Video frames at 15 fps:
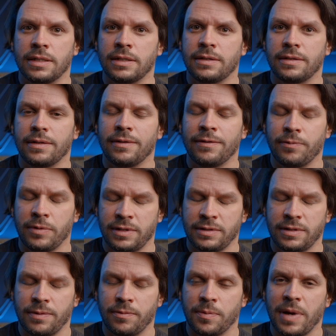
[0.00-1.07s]
and as
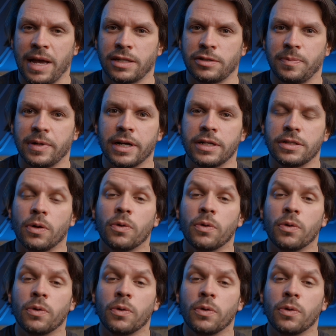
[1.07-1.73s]
with my experience,